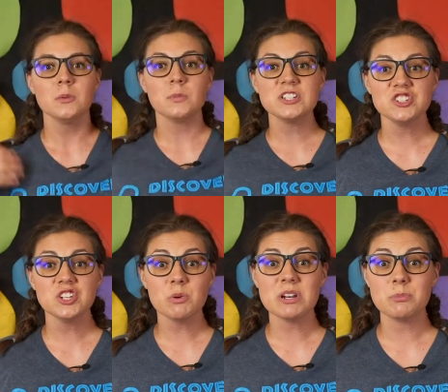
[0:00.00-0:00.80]
But do you
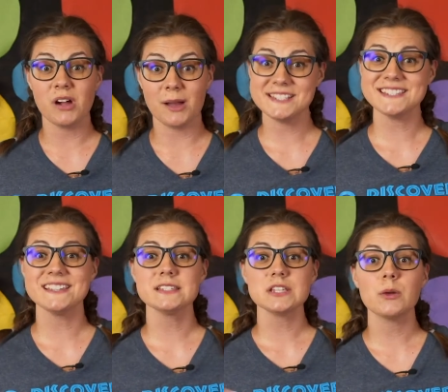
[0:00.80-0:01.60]
know what a promise
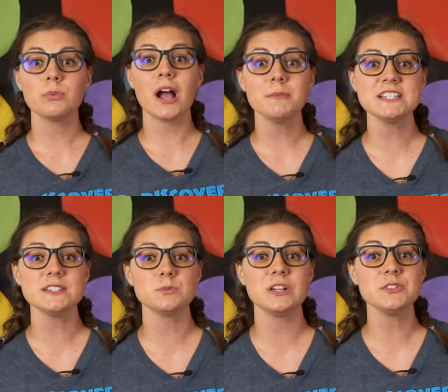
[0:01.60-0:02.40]
is? A promise
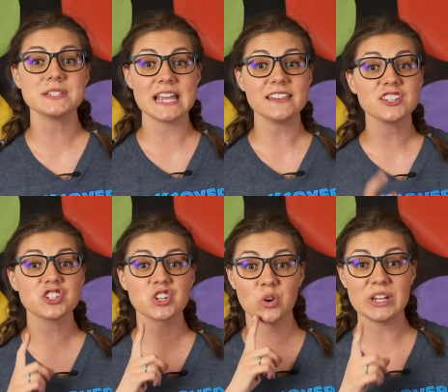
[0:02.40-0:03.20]
is when you say that
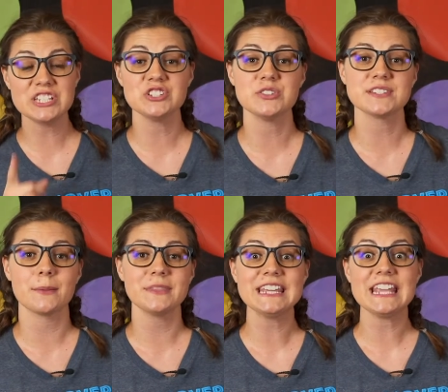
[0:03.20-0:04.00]
you're going to do
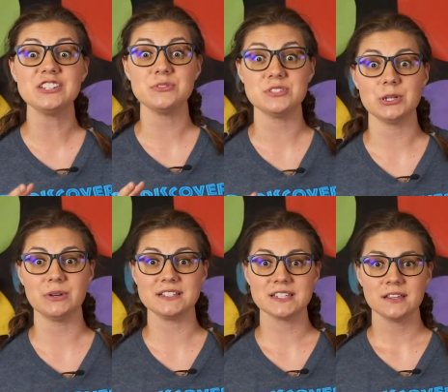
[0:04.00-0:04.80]
something and you do
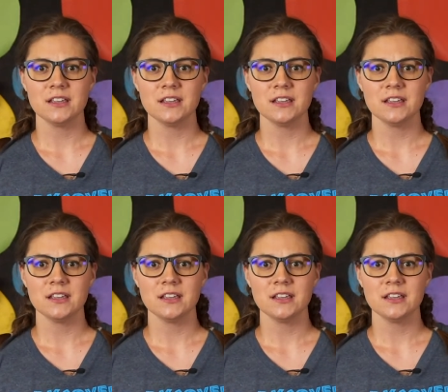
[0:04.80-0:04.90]
it.